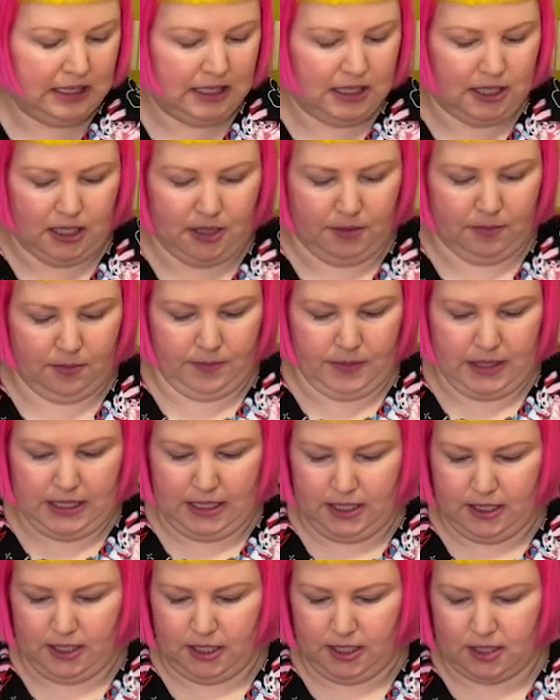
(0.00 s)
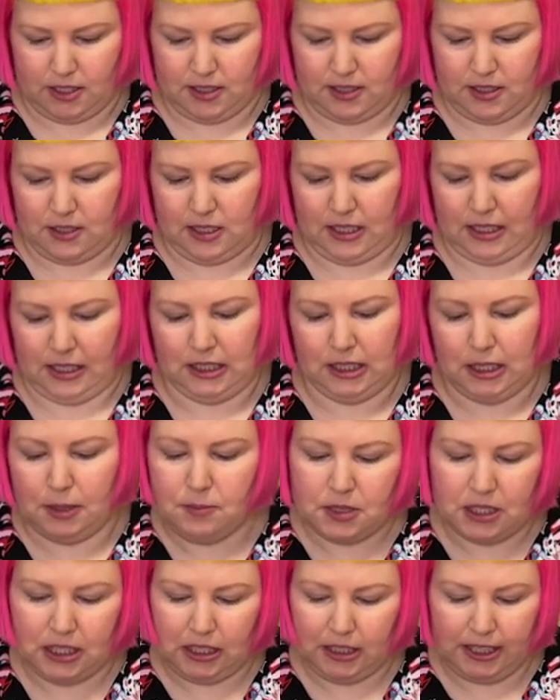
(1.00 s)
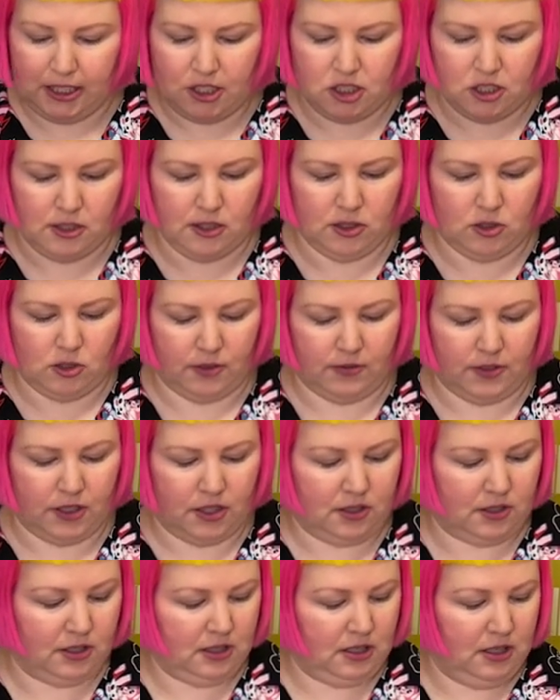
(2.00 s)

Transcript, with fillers: Um, and it's the Klimt collection. It's sort of this,